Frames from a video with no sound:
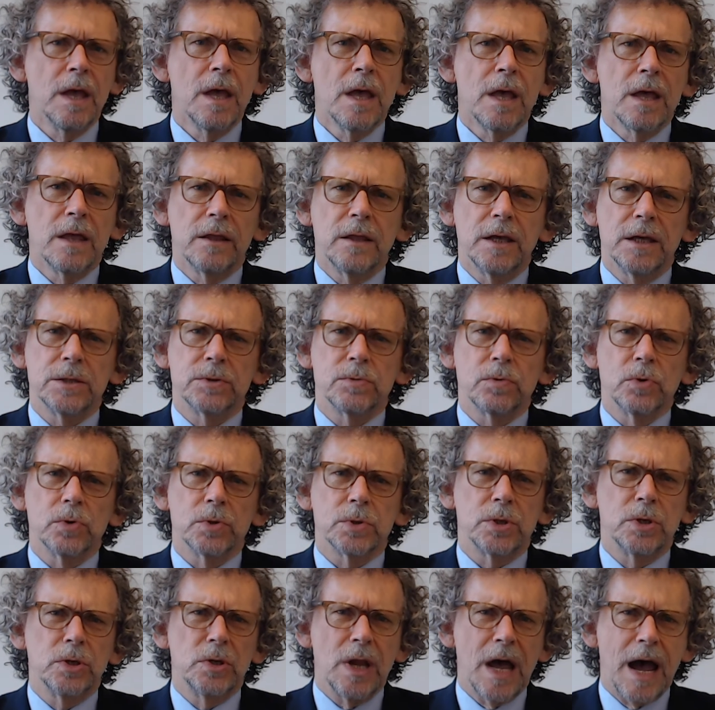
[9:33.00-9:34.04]
These rules
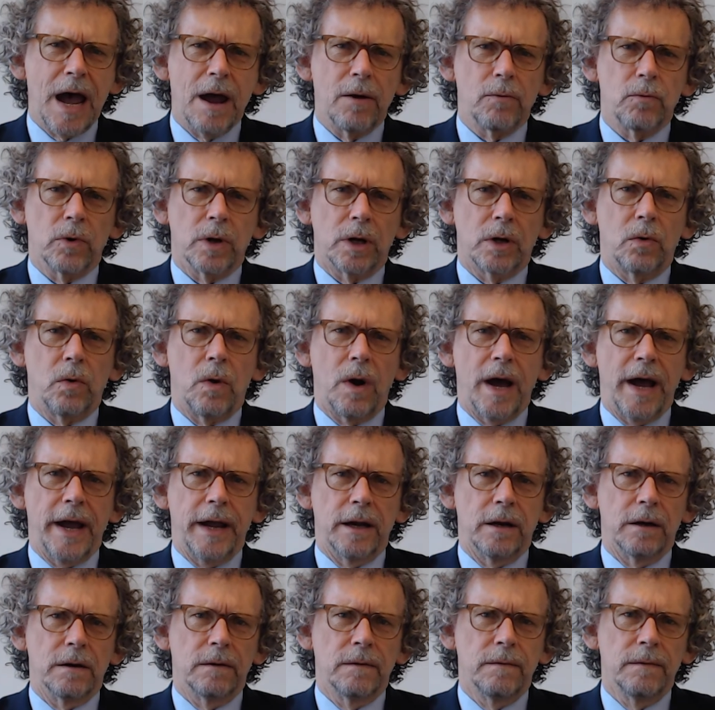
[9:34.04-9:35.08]
do not
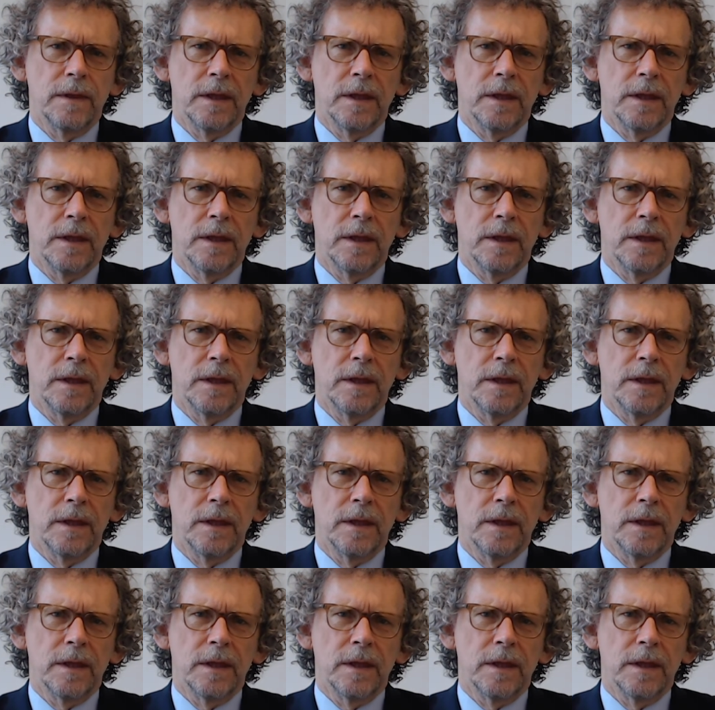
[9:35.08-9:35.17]
require,